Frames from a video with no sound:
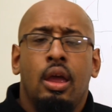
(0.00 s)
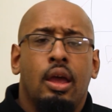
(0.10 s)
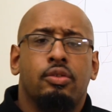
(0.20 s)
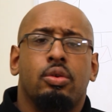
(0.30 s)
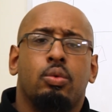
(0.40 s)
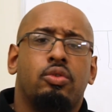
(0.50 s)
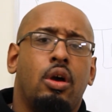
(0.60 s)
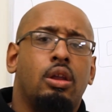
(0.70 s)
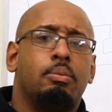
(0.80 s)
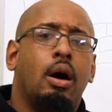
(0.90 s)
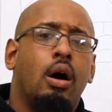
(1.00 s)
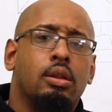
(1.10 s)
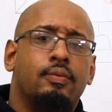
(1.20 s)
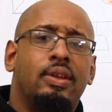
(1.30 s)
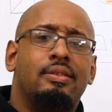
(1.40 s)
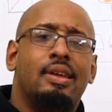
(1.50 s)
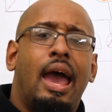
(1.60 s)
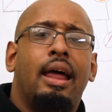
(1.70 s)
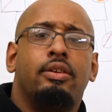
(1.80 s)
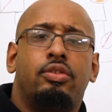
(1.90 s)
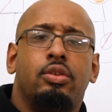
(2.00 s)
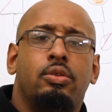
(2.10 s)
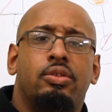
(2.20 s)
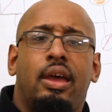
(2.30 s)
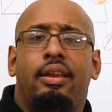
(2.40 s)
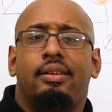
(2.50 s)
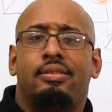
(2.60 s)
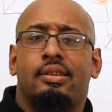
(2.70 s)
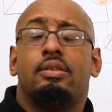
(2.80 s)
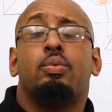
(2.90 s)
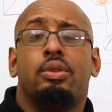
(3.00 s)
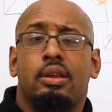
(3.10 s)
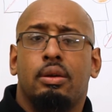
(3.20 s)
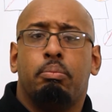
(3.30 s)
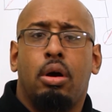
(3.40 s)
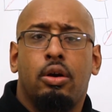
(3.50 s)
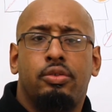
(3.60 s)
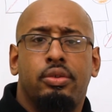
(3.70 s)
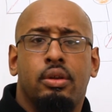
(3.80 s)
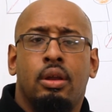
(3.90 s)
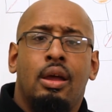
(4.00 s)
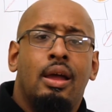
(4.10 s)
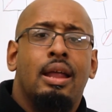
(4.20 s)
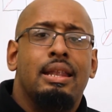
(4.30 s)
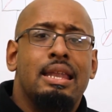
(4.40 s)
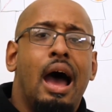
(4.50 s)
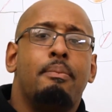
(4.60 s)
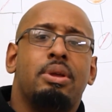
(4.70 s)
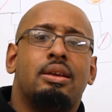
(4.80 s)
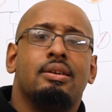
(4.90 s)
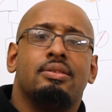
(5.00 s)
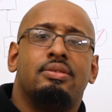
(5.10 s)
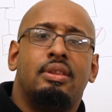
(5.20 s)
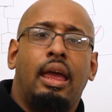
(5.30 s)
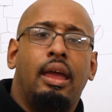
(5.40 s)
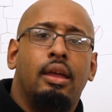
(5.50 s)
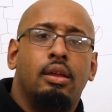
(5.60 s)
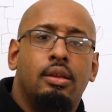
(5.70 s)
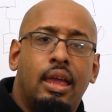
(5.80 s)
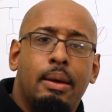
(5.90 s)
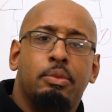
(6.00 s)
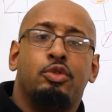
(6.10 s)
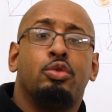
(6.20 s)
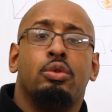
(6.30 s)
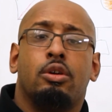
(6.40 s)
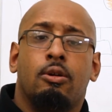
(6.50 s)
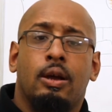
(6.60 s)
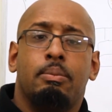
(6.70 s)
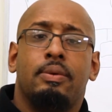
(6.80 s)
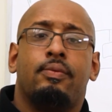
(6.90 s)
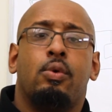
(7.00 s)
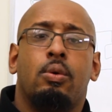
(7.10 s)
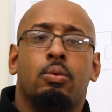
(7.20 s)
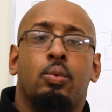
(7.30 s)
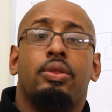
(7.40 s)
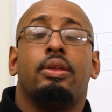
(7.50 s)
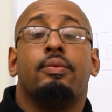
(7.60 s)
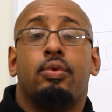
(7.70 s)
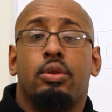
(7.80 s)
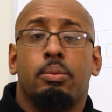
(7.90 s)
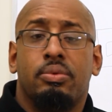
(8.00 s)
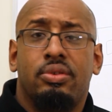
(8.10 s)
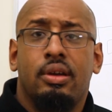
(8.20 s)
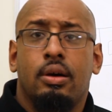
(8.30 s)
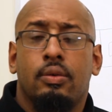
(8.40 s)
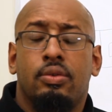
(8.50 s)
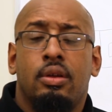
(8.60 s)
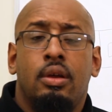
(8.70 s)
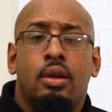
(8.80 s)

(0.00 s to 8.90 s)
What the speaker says: And so we're talking about all of these attitudes that exist within a person, not because they came into an agreement with it for themselves.